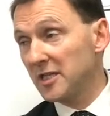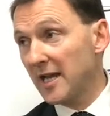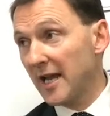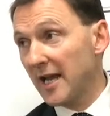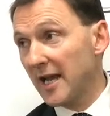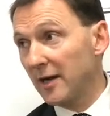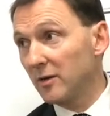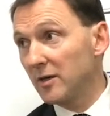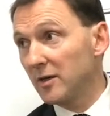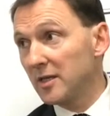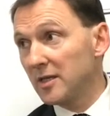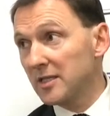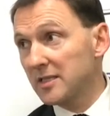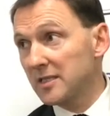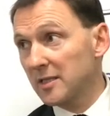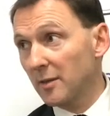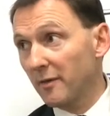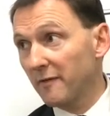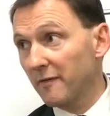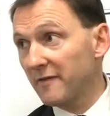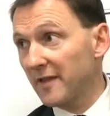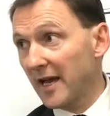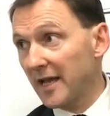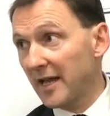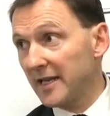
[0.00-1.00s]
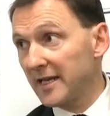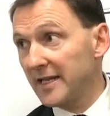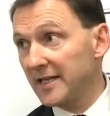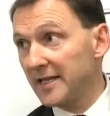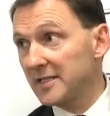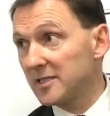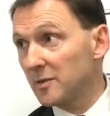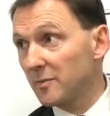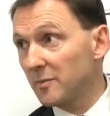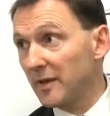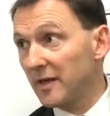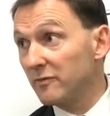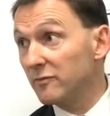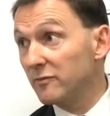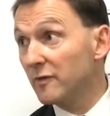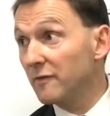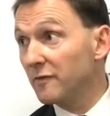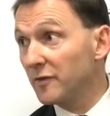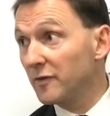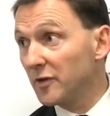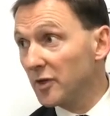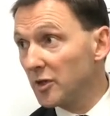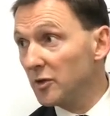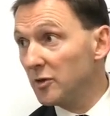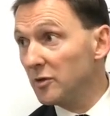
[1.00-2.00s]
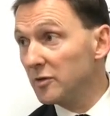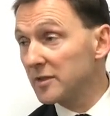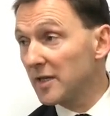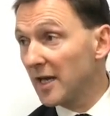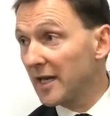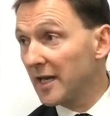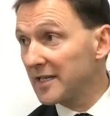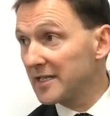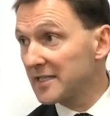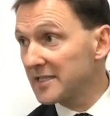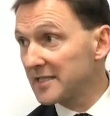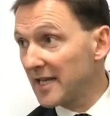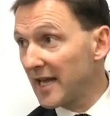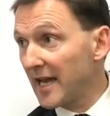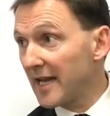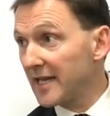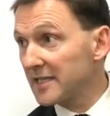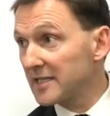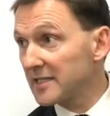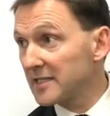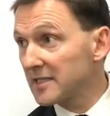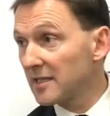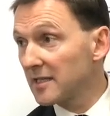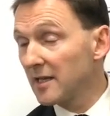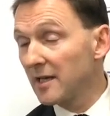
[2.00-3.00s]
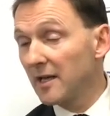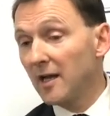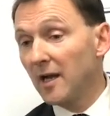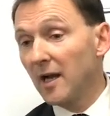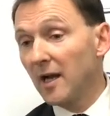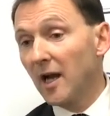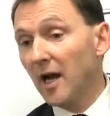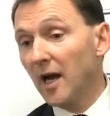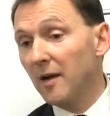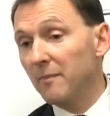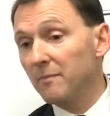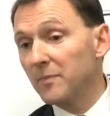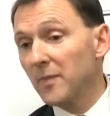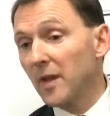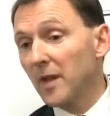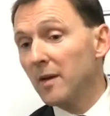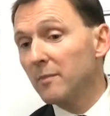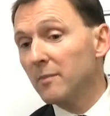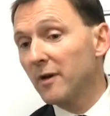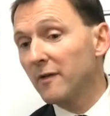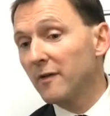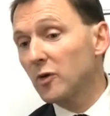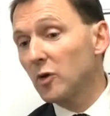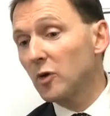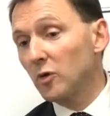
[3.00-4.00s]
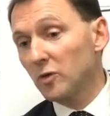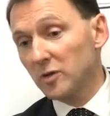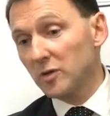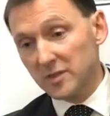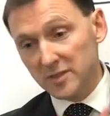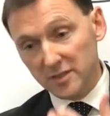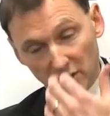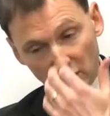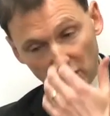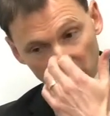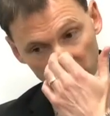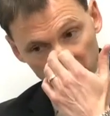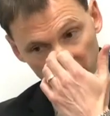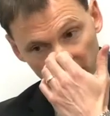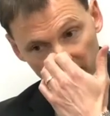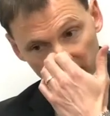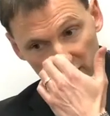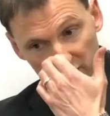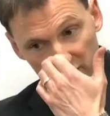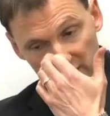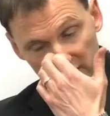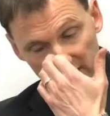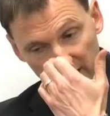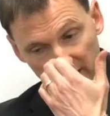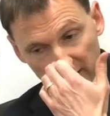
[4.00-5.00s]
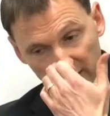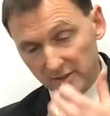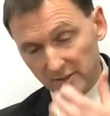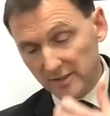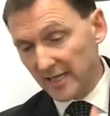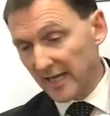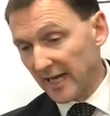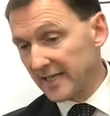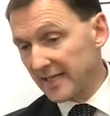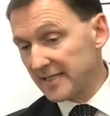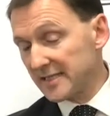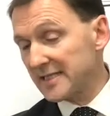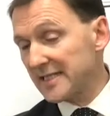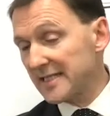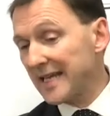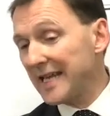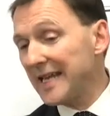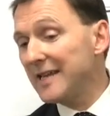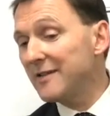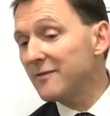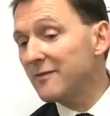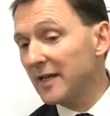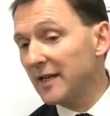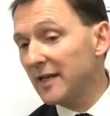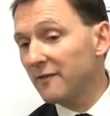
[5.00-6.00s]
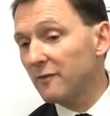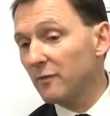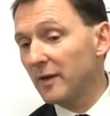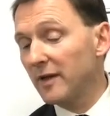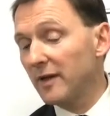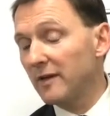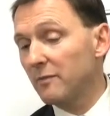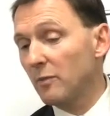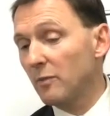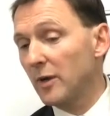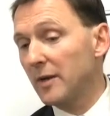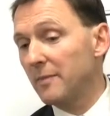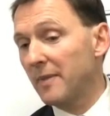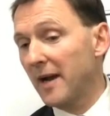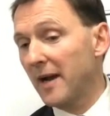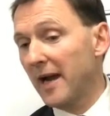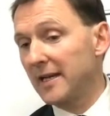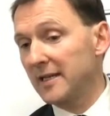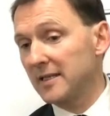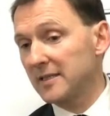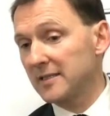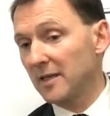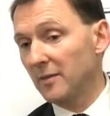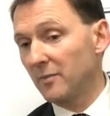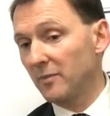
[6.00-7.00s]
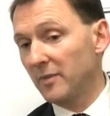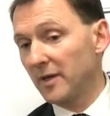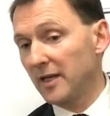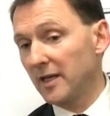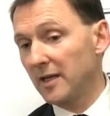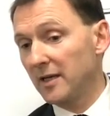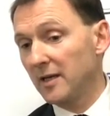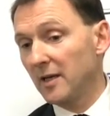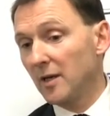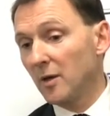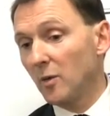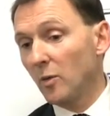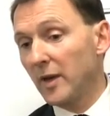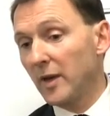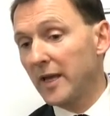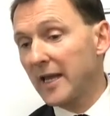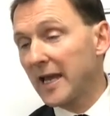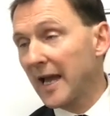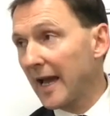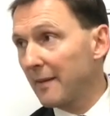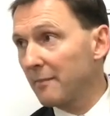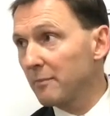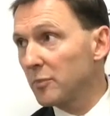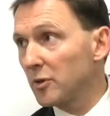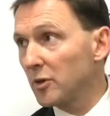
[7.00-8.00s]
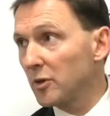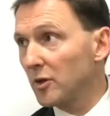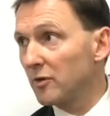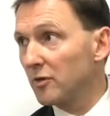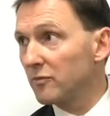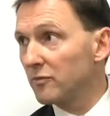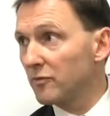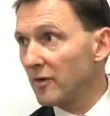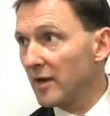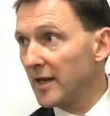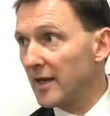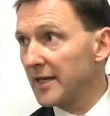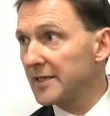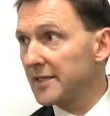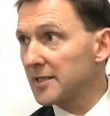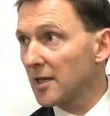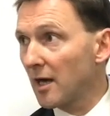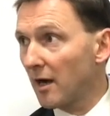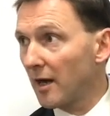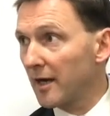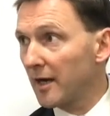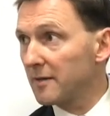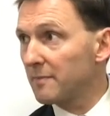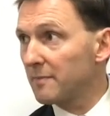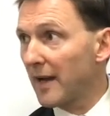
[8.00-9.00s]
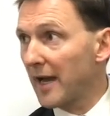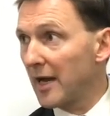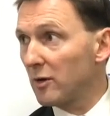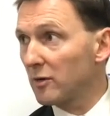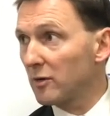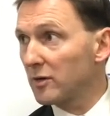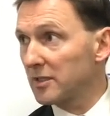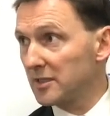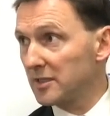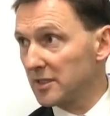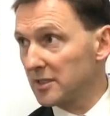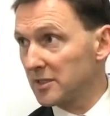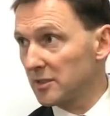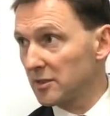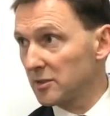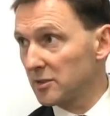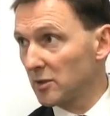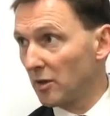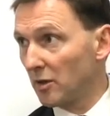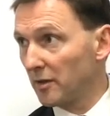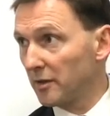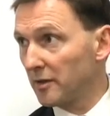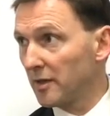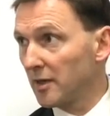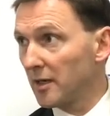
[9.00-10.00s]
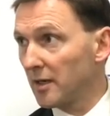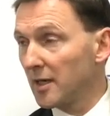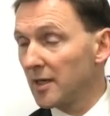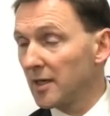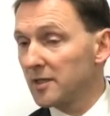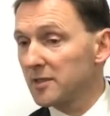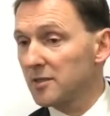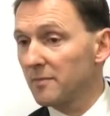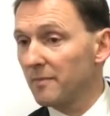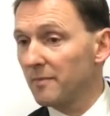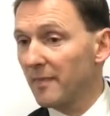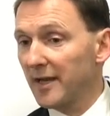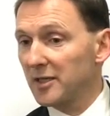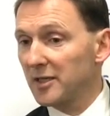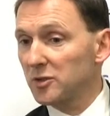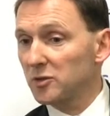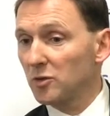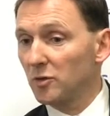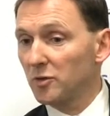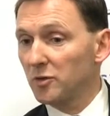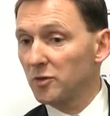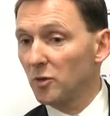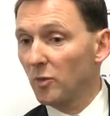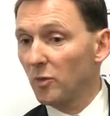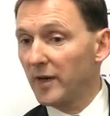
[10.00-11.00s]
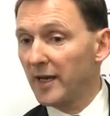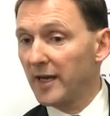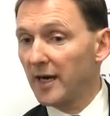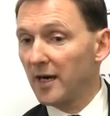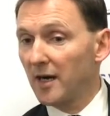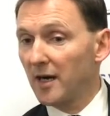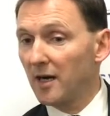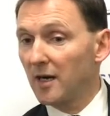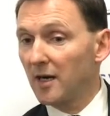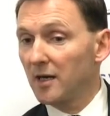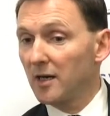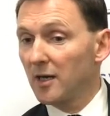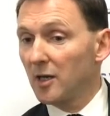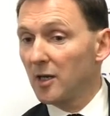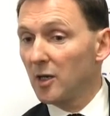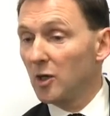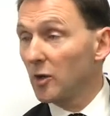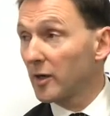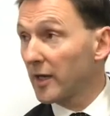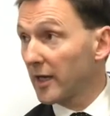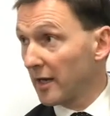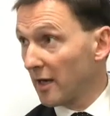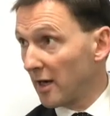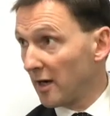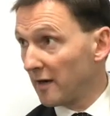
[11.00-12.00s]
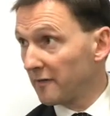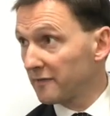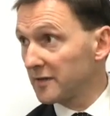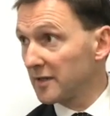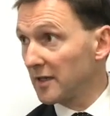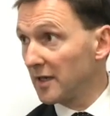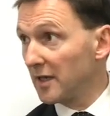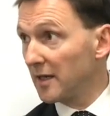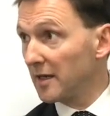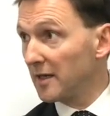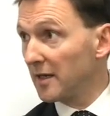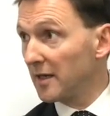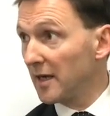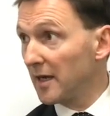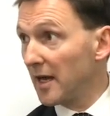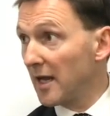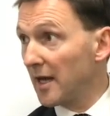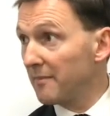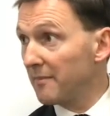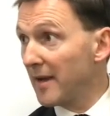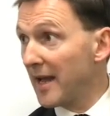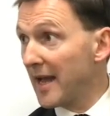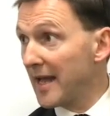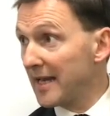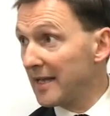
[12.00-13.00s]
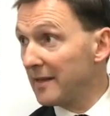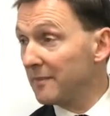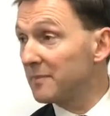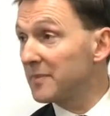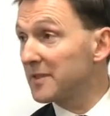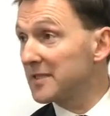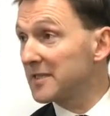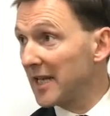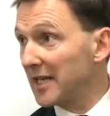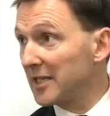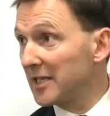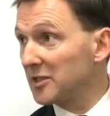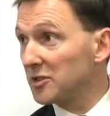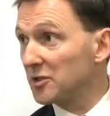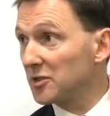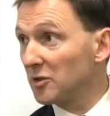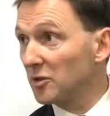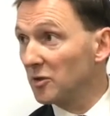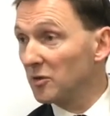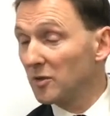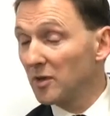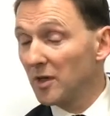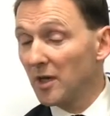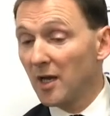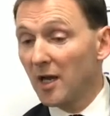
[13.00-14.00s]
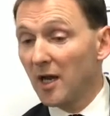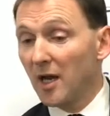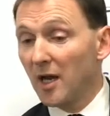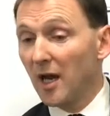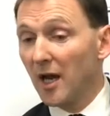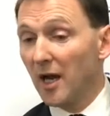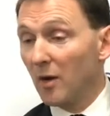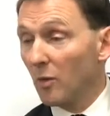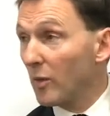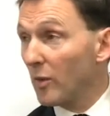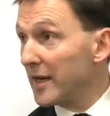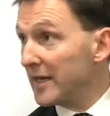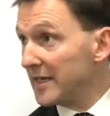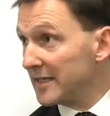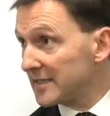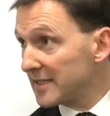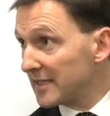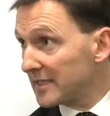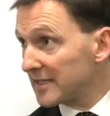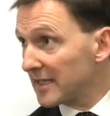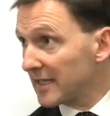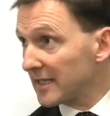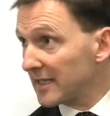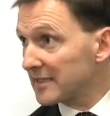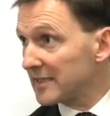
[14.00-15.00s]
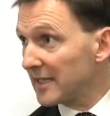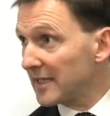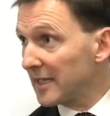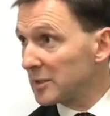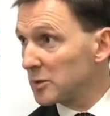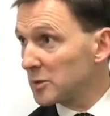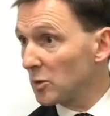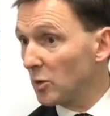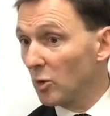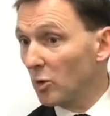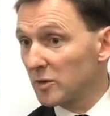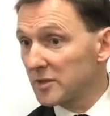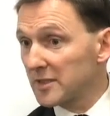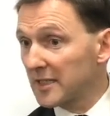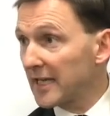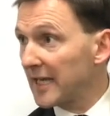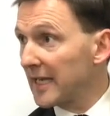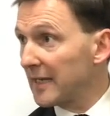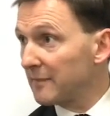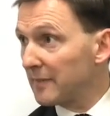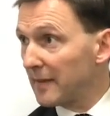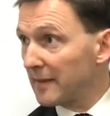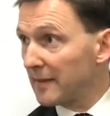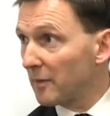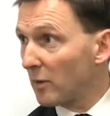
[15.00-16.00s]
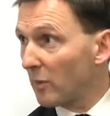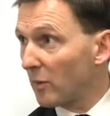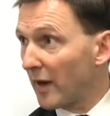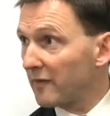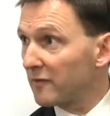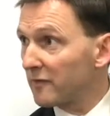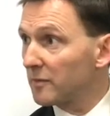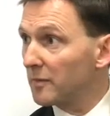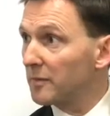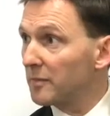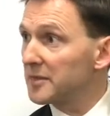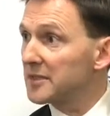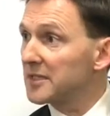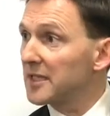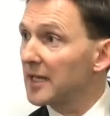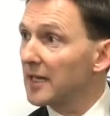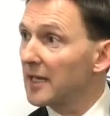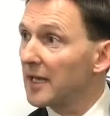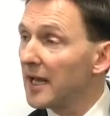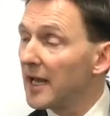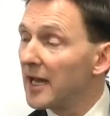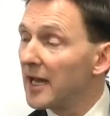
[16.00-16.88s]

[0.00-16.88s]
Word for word: now. Some of that needs to be reviewed and assessed. Um, but of course, on, on serious cases, even if we, we're bailing somebody, we can put really tight bail conditions on to make sure that we are looking after um, any potential uh, witnesses, etc., or to keep people away from a particular